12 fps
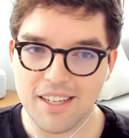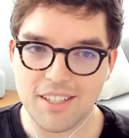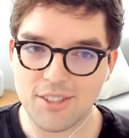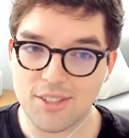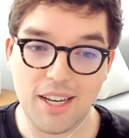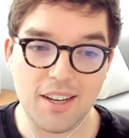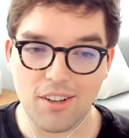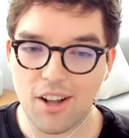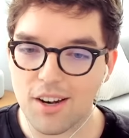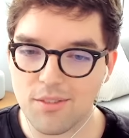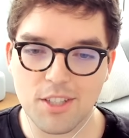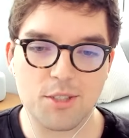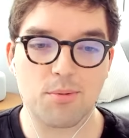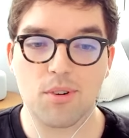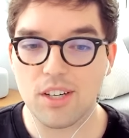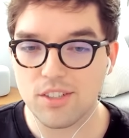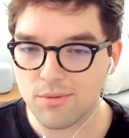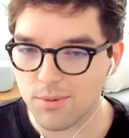just take a lot of
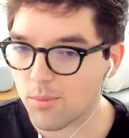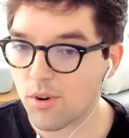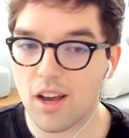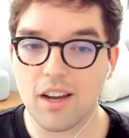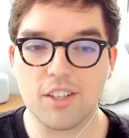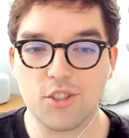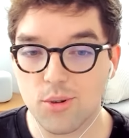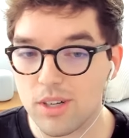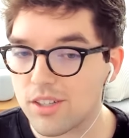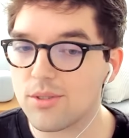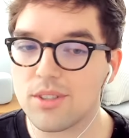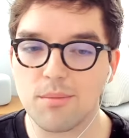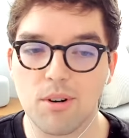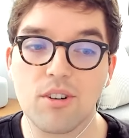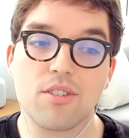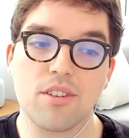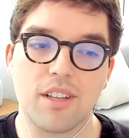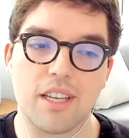inspiration from what I enjoyed using
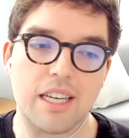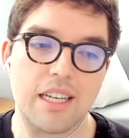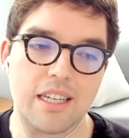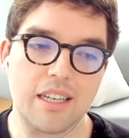personally.